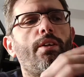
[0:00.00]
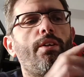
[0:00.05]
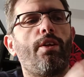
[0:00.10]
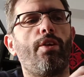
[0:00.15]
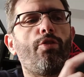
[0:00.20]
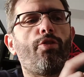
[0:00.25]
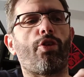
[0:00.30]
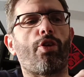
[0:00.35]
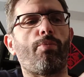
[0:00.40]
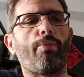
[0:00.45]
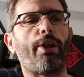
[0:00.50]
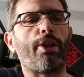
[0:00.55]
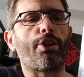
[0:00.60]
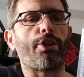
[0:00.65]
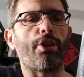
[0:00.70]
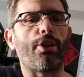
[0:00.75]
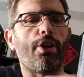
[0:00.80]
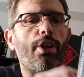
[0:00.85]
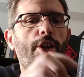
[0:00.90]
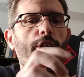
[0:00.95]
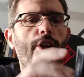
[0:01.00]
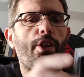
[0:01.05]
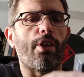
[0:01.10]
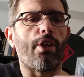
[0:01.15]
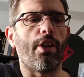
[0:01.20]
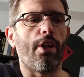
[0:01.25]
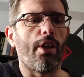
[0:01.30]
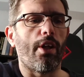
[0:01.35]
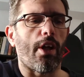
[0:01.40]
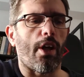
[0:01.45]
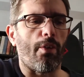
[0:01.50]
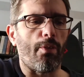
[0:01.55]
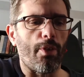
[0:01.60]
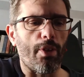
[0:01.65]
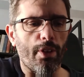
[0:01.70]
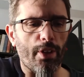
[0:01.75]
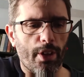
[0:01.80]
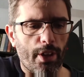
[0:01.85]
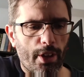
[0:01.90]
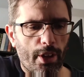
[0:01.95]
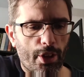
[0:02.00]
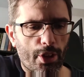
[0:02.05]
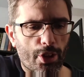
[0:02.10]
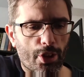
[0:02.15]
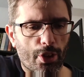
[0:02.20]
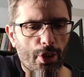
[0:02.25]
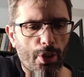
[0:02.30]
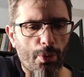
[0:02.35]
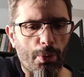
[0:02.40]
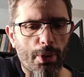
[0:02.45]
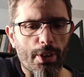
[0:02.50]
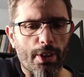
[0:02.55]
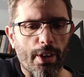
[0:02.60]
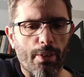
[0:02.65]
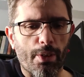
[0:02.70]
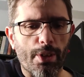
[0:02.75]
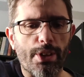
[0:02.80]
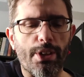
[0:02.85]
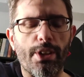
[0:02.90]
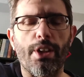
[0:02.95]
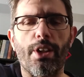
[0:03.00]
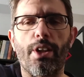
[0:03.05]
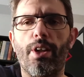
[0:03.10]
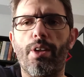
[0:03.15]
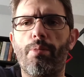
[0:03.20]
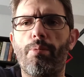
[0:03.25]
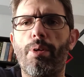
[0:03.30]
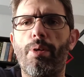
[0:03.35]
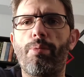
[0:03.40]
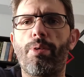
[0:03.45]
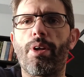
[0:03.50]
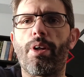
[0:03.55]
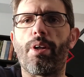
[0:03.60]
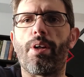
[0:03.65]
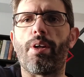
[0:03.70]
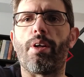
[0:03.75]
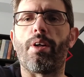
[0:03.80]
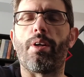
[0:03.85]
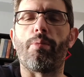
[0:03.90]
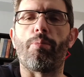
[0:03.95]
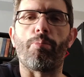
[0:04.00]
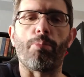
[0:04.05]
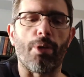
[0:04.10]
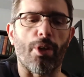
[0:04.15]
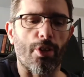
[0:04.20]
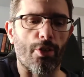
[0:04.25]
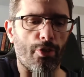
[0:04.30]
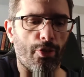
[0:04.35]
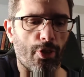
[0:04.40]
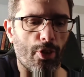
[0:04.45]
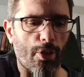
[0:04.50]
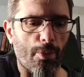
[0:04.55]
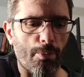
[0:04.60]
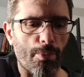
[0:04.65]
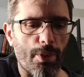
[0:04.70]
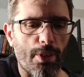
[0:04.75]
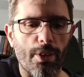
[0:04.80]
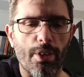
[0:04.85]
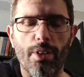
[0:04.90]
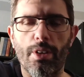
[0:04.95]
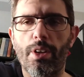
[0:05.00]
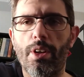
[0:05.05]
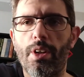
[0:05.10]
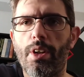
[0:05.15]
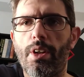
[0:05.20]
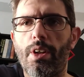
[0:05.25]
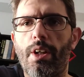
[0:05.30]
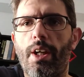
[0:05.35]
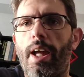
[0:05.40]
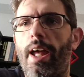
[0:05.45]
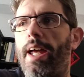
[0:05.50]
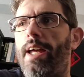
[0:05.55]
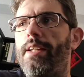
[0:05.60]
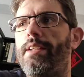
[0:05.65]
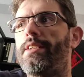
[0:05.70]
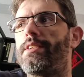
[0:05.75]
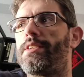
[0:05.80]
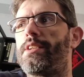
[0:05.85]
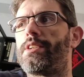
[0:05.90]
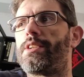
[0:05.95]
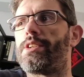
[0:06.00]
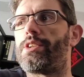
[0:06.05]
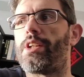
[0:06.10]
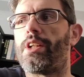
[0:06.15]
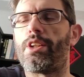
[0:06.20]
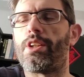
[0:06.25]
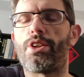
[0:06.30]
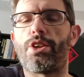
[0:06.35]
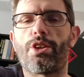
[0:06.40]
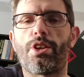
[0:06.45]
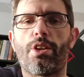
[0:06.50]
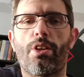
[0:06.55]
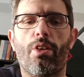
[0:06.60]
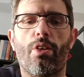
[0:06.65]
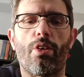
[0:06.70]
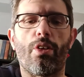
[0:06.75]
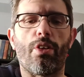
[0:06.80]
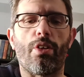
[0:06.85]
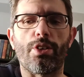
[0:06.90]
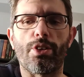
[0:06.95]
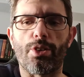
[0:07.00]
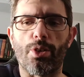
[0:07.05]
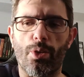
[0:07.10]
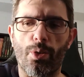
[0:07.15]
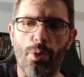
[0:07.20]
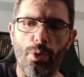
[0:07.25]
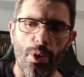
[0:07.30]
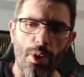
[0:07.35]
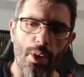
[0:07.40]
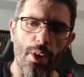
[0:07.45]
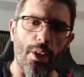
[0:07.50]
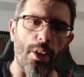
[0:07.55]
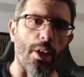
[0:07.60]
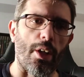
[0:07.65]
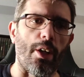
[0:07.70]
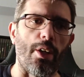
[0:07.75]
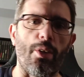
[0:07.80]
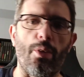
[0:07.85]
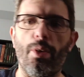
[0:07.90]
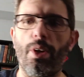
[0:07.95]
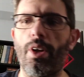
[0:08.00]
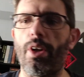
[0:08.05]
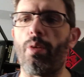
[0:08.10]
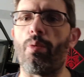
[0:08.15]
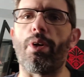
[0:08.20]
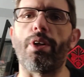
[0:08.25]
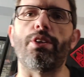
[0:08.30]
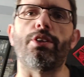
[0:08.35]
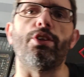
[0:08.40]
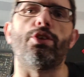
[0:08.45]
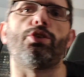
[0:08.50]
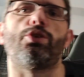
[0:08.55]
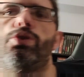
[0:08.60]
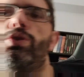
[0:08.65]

information here, I really enjoy what I was seeing here. Maybe a, a plot from the 80s and such horror so I really wanted